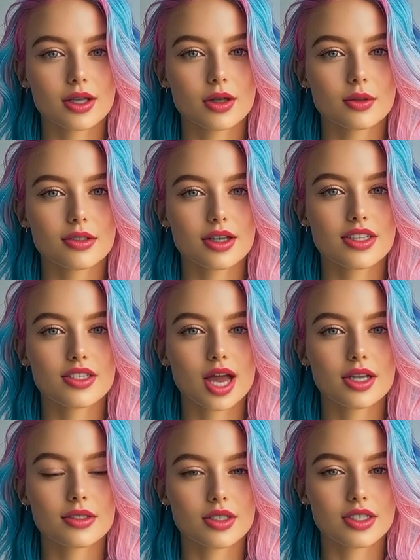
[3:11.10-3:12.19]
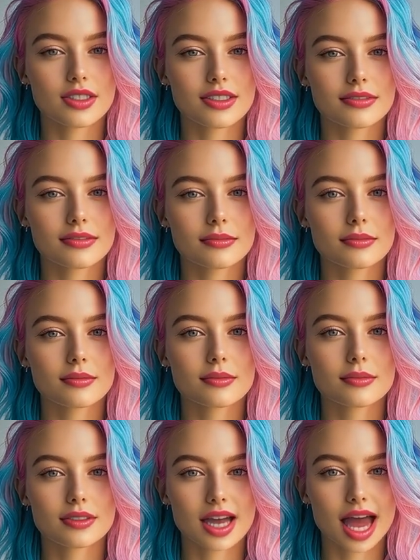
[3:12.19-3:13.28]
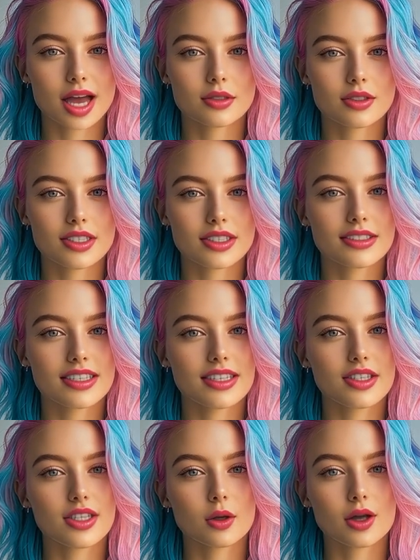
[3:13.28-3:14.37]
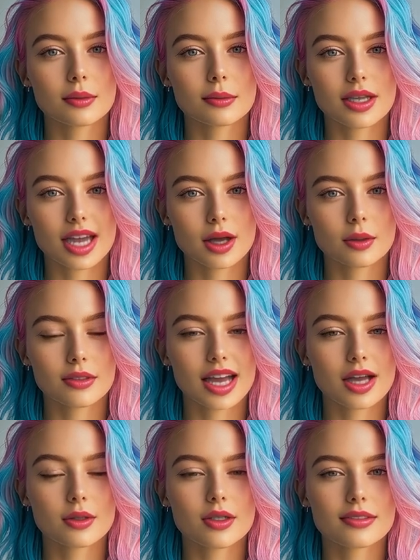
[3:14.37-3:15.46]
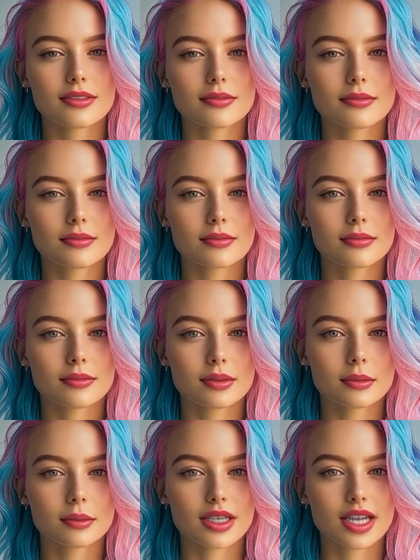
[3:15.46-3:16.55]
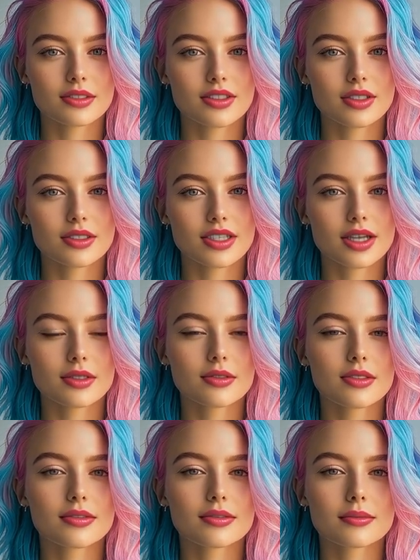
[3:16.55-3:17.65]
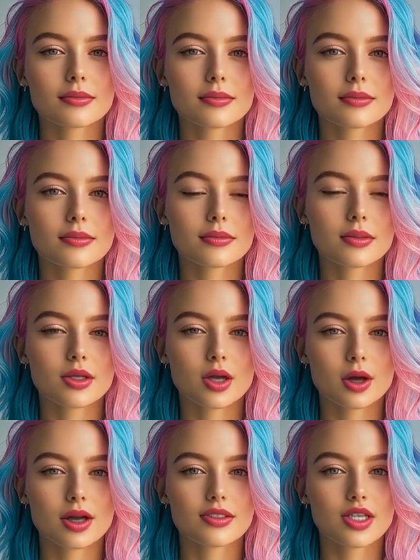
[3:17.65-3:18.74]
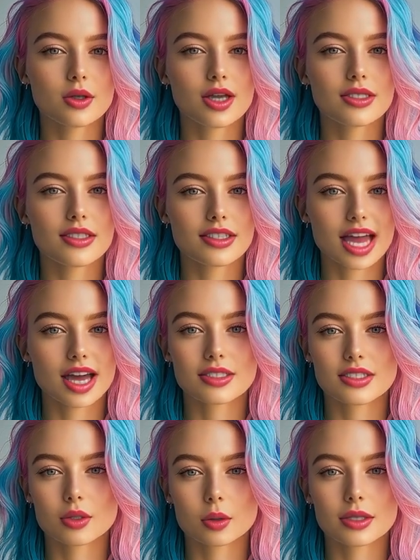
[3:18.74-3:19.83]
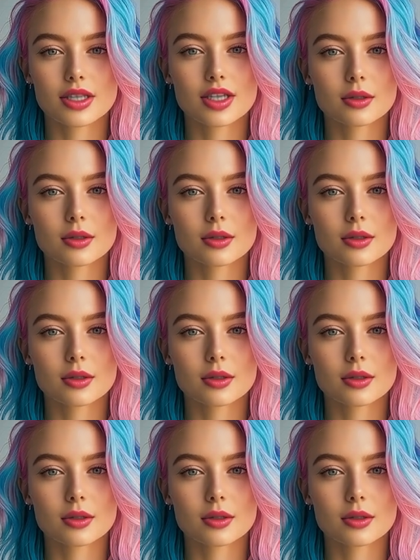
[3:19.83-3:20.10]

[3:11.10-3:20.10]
And there you have it. You've successfully disabled italic syntax highlighting in Visual Studio Code. Remember, customizing your coding environment can